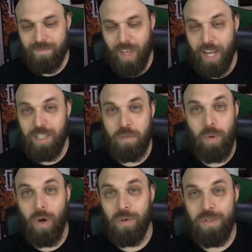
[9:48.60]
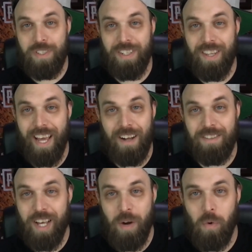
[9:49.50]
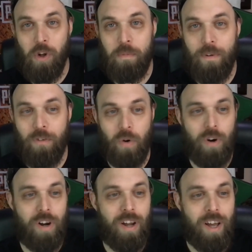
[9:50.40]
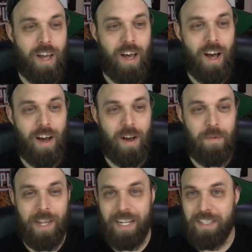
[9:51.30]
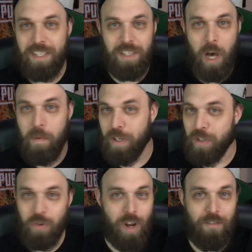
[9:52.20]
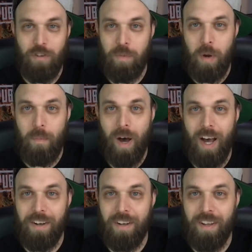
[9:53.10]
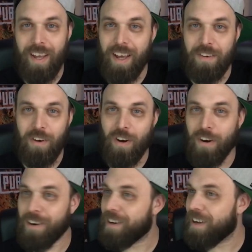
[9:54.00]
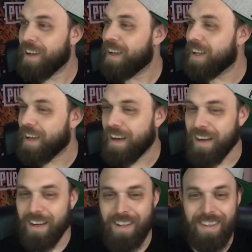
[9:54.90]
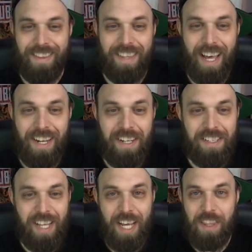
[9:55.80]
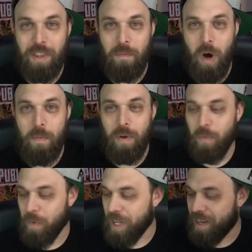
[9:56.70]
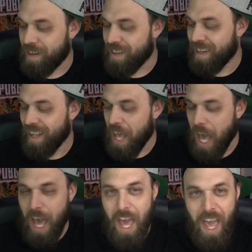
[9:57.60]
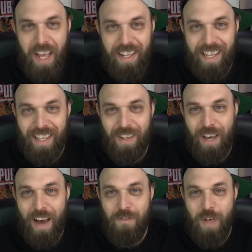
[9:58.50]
exposed to the outside world before, and it's just coming straight from your mind and your heart, that is like the moment when you have